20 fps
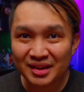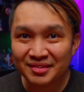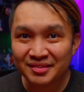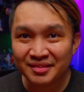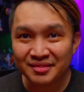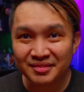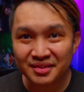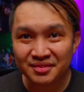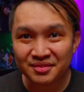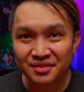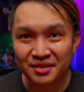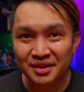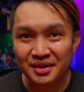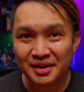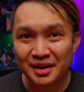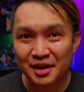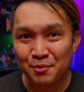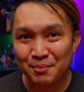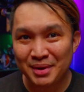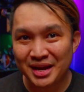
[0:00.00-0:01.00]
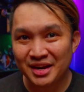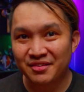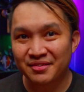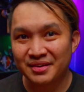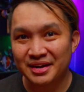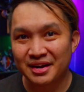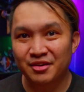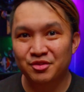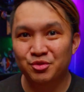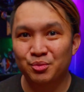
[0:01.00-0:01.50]
Since I started out my
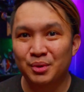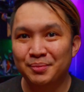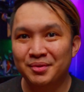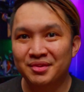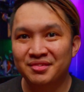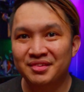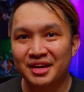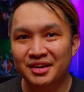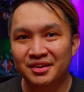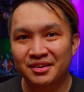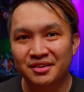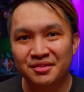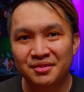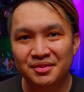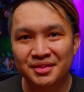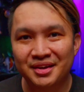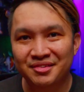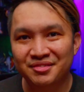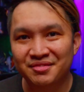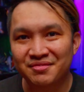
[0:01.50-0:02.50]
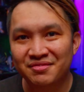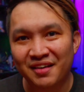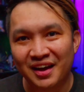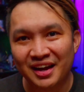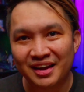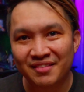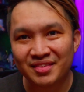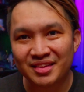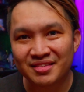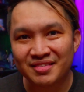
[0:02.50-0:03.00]
career as a web designer in
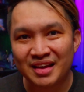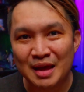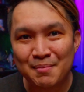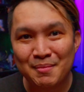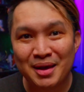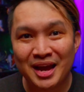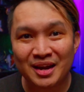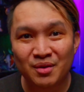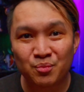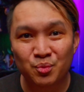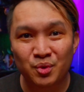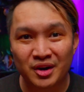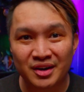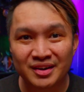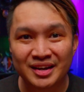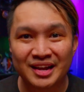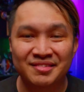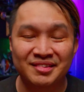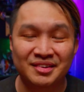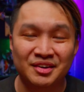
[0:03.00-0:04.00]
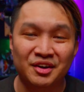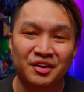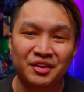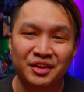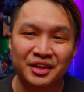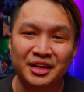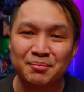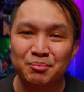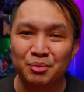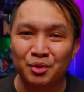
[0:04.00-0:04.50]
2005, the time I had worked as an
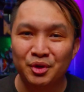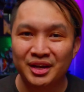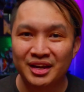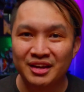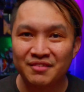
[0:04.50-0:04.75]
early employee